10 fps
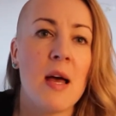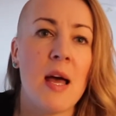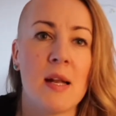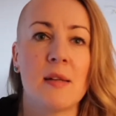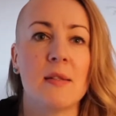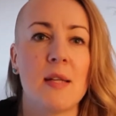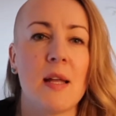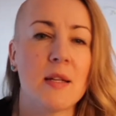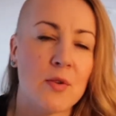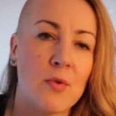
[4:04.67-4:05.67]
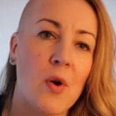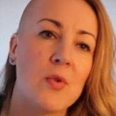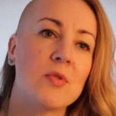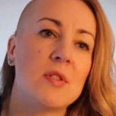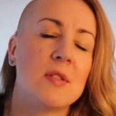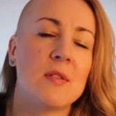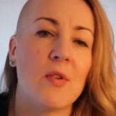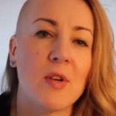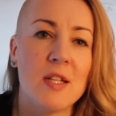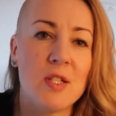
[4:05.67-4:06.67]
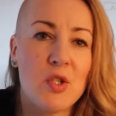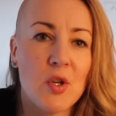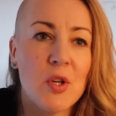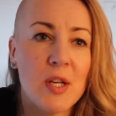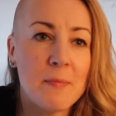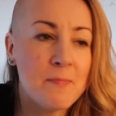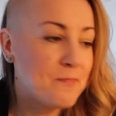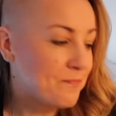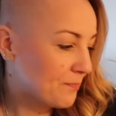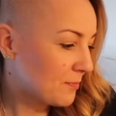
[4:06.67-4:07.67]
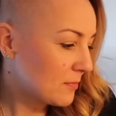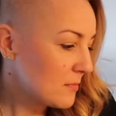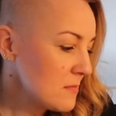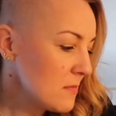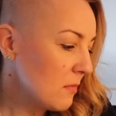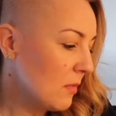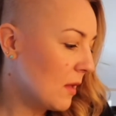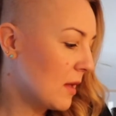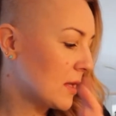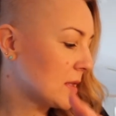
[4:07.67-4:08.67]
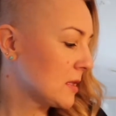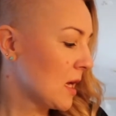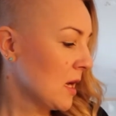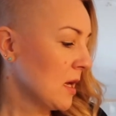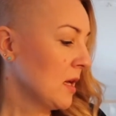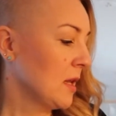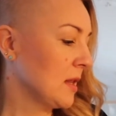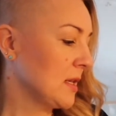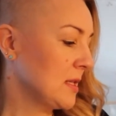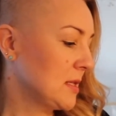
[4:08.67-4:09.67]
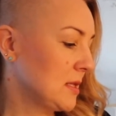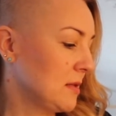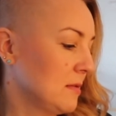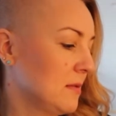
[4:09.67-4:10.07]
and grows on his journey. And these